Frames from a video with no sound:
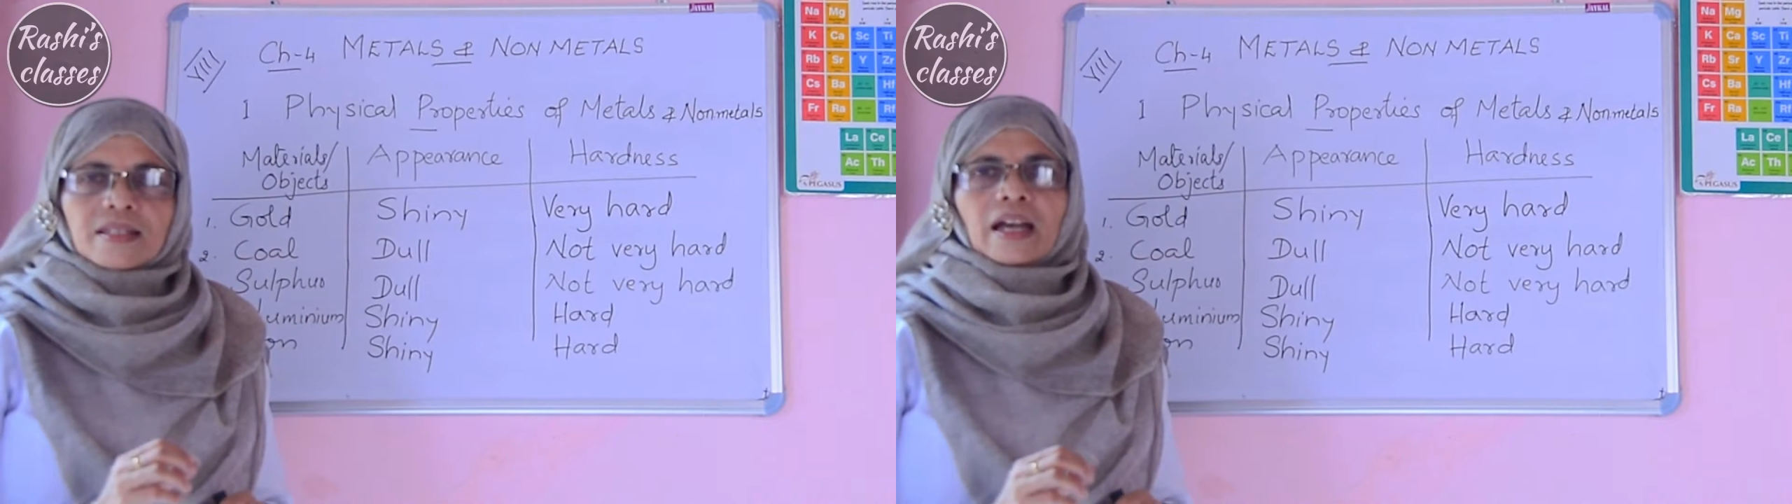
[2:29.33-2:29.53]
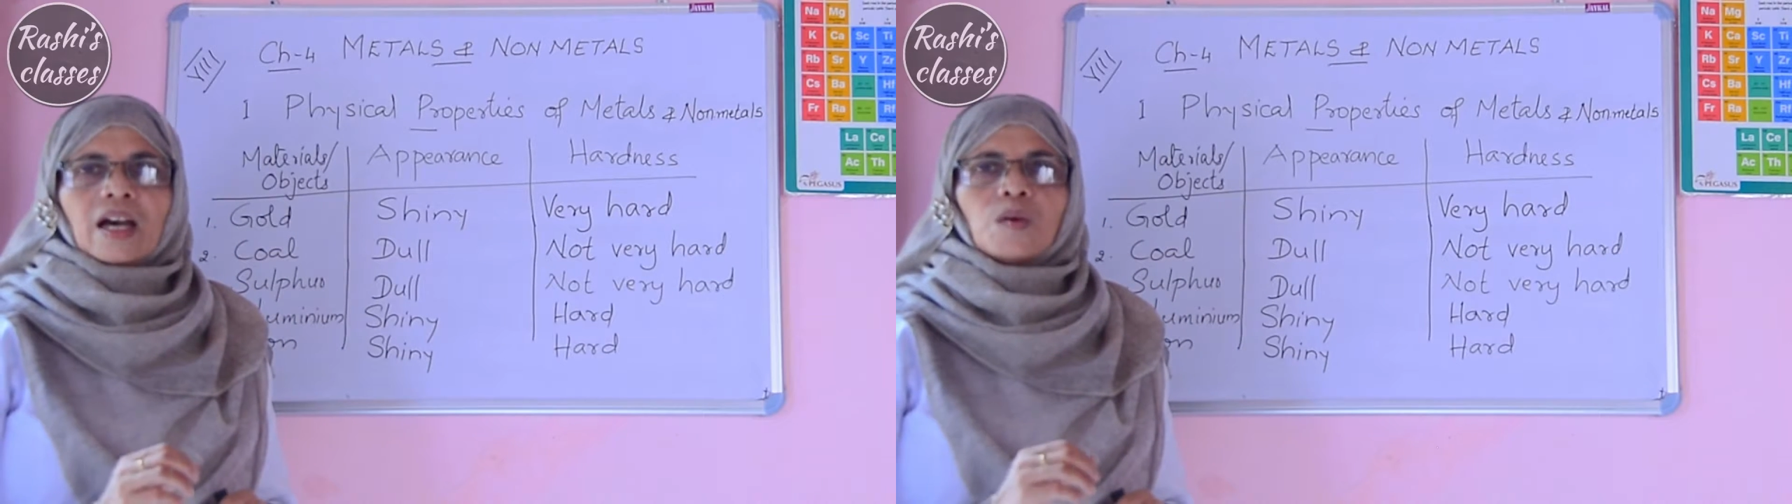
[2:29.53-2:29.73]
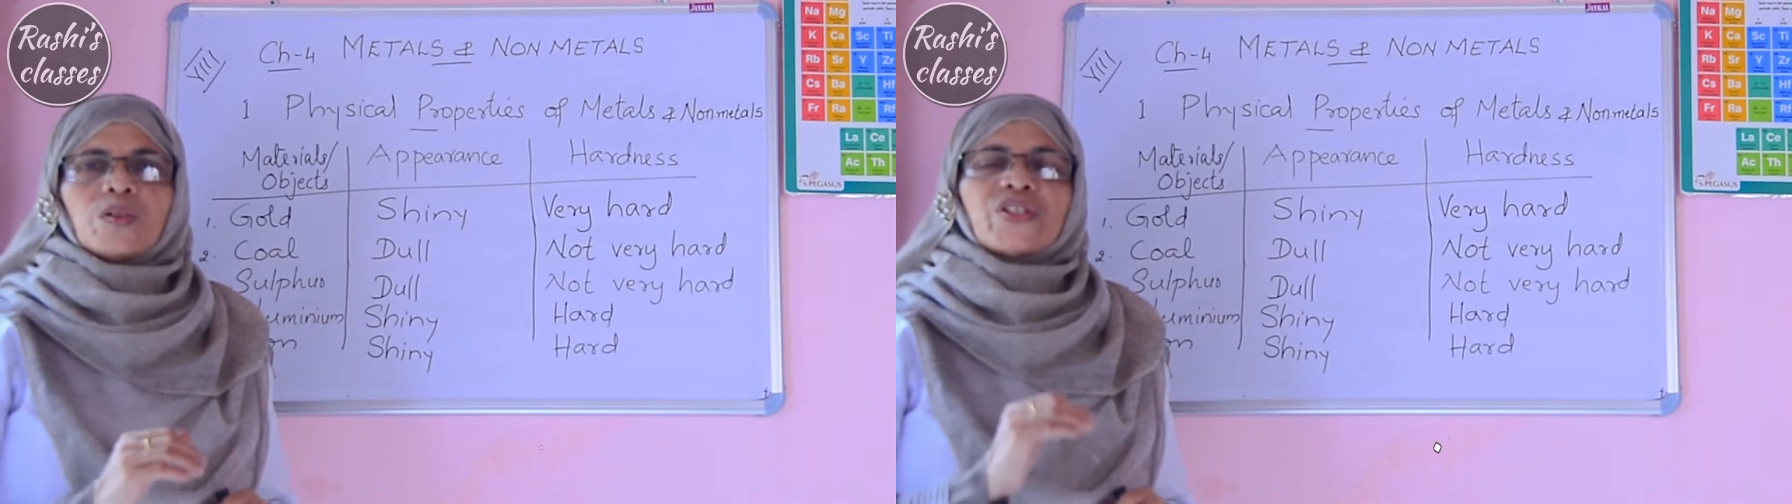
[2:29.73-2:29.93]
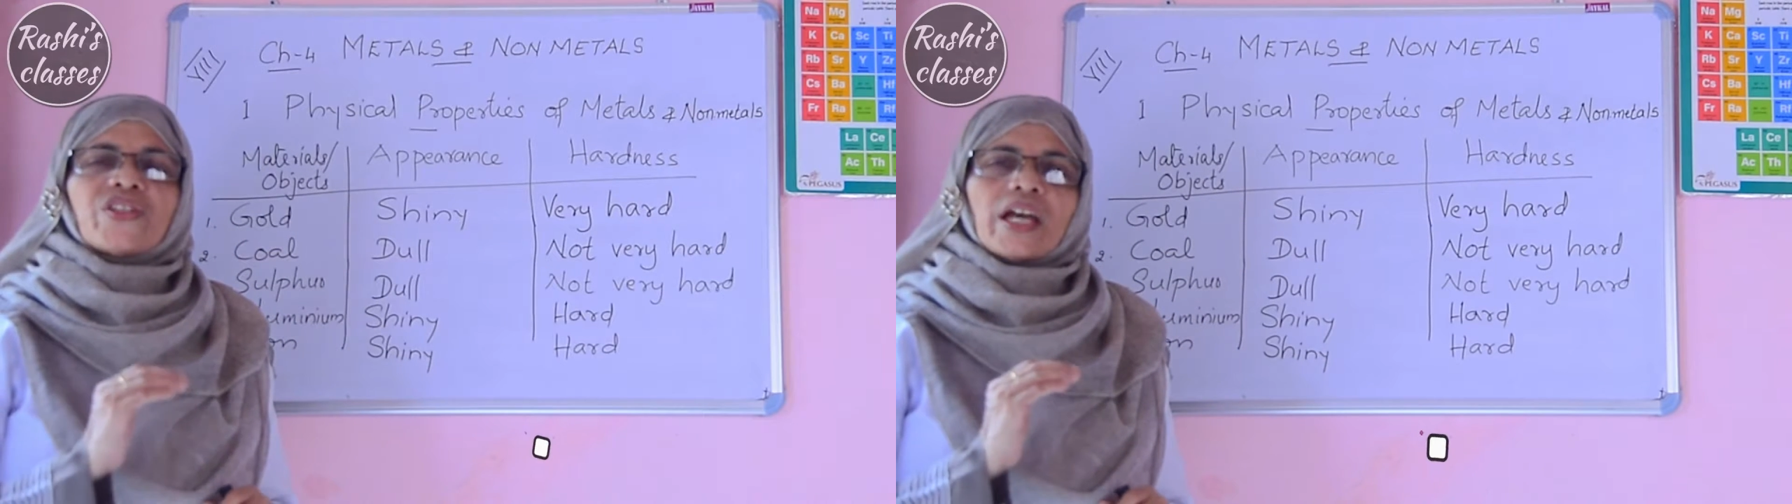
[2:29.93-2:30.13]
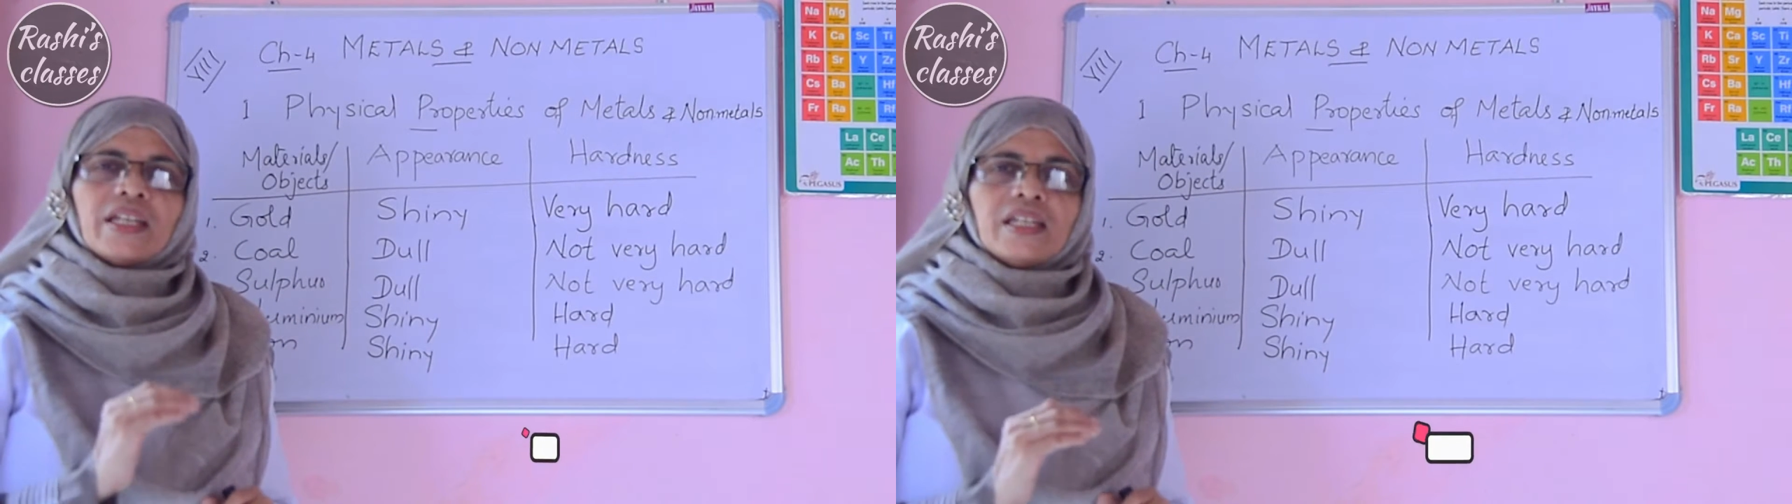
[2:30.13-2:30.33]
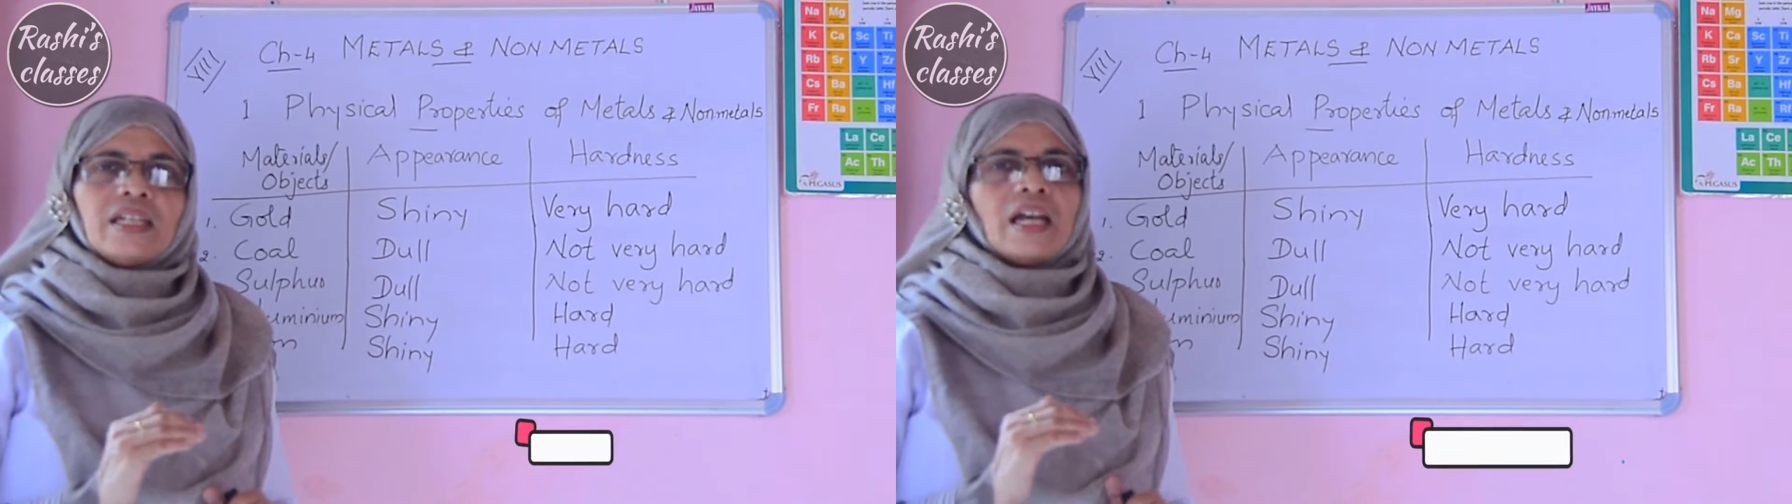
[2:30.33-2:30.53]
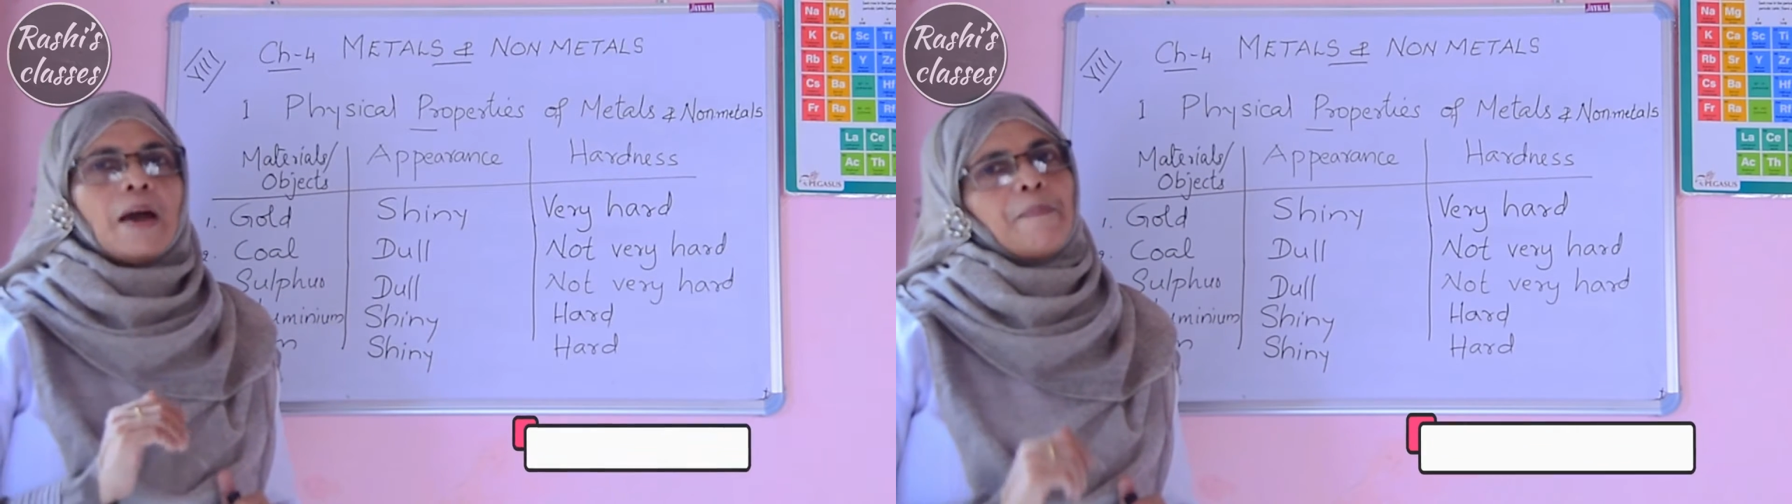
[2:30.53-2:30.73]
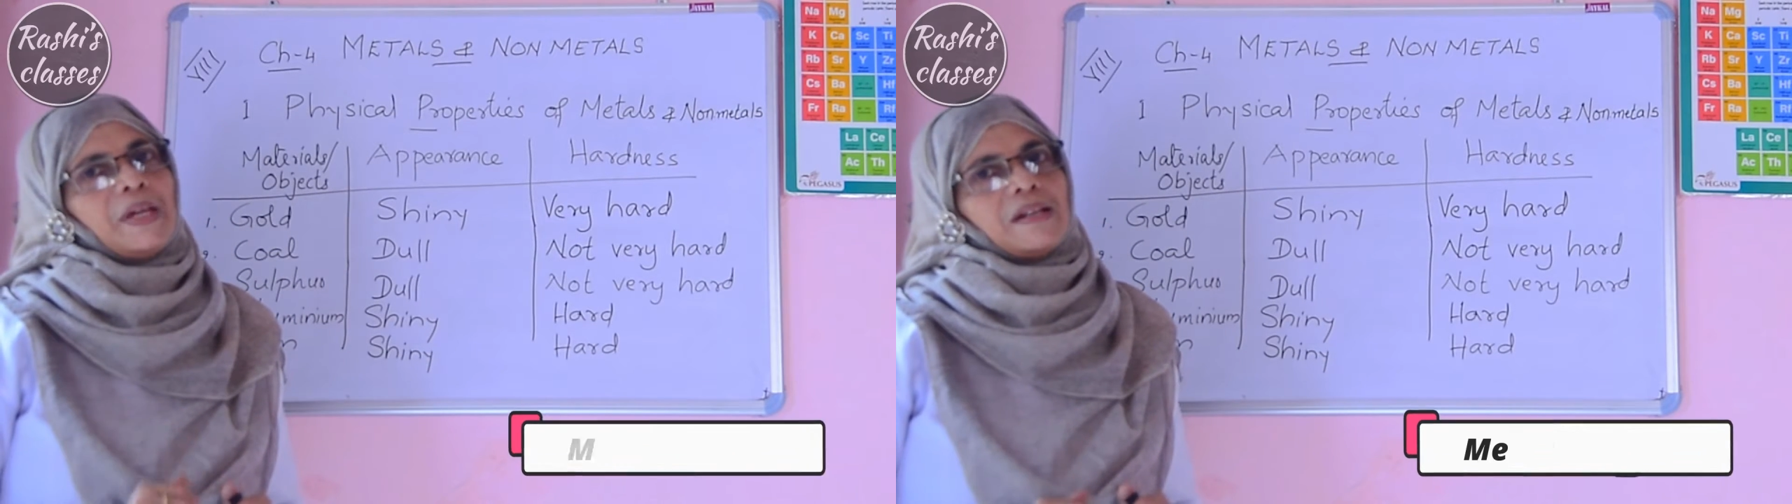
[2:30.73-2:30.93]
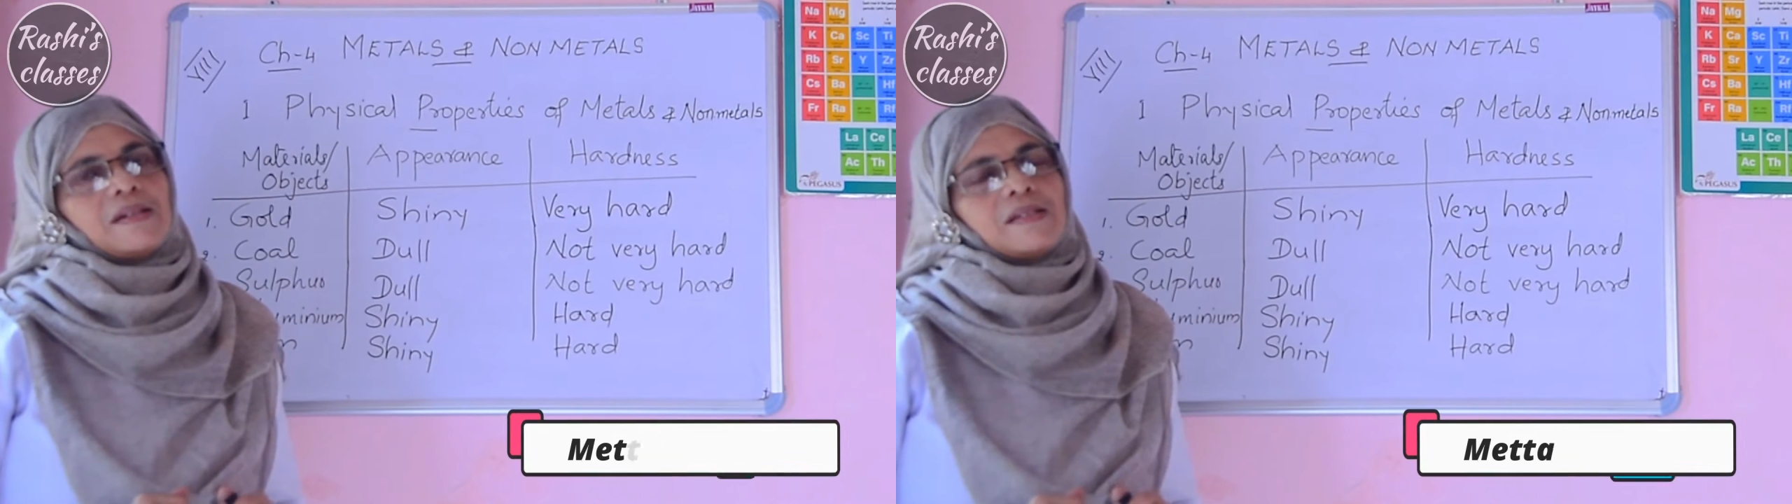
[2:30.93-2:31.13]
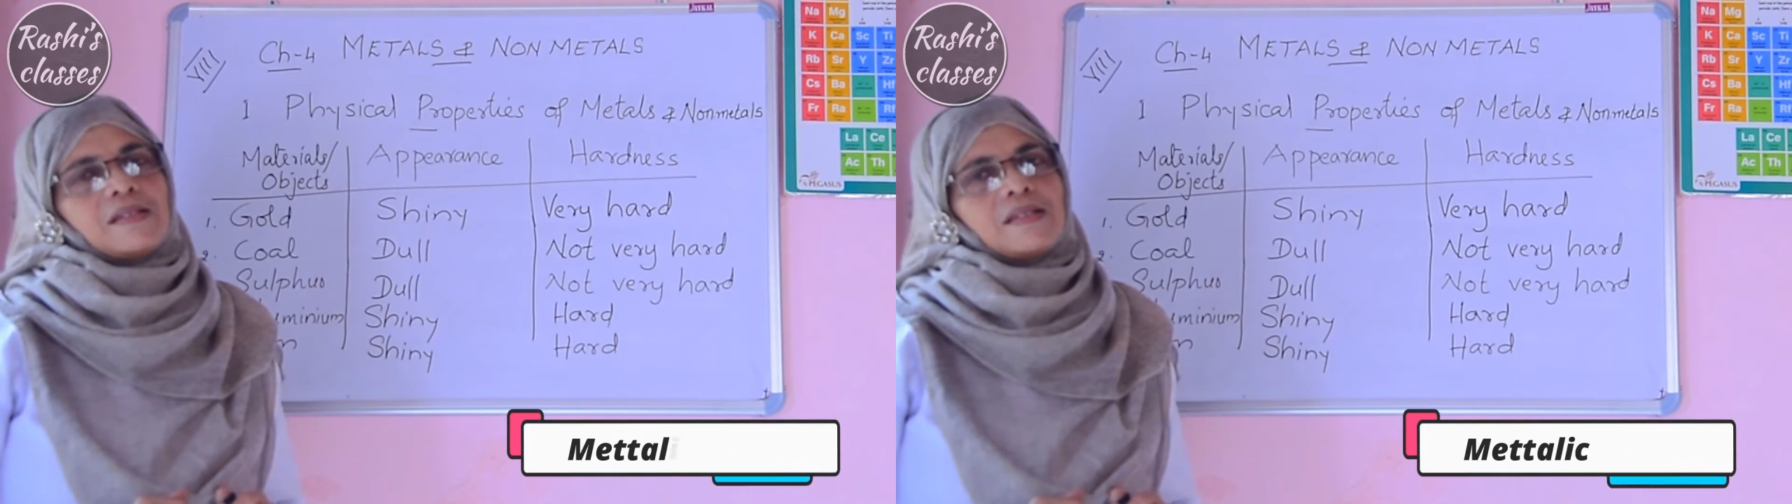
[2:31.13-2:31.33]
have shiny
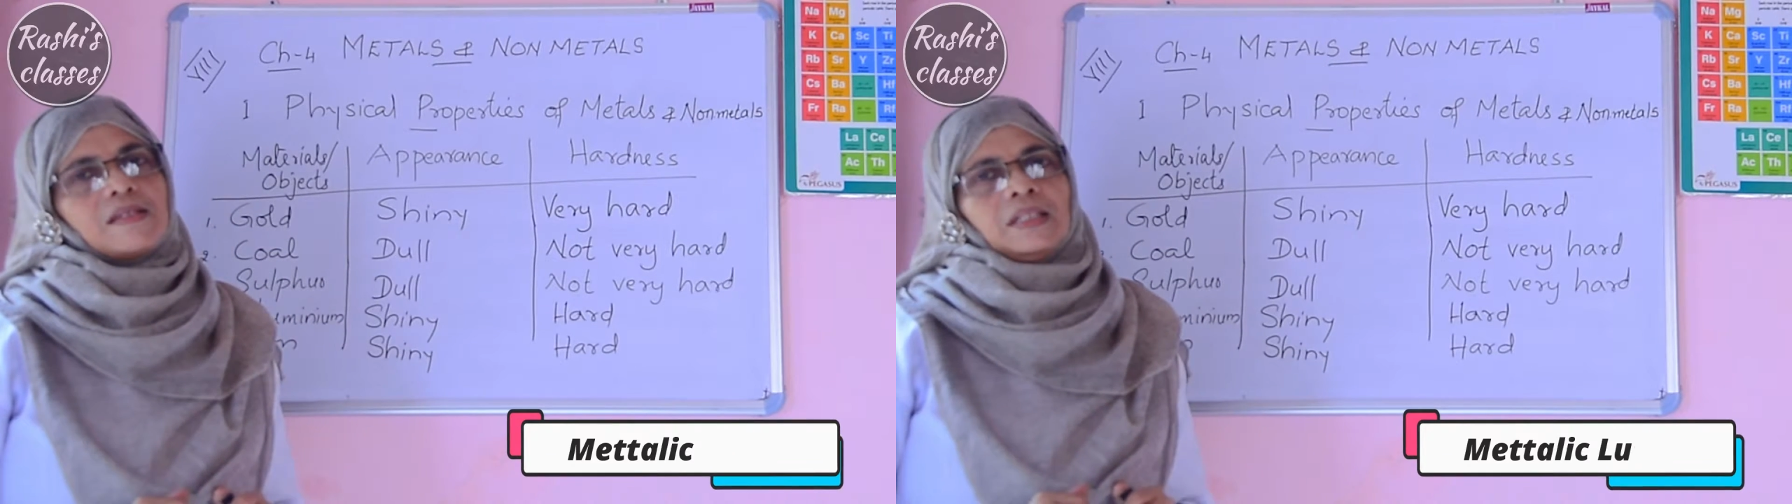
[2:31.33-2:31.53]
appearance.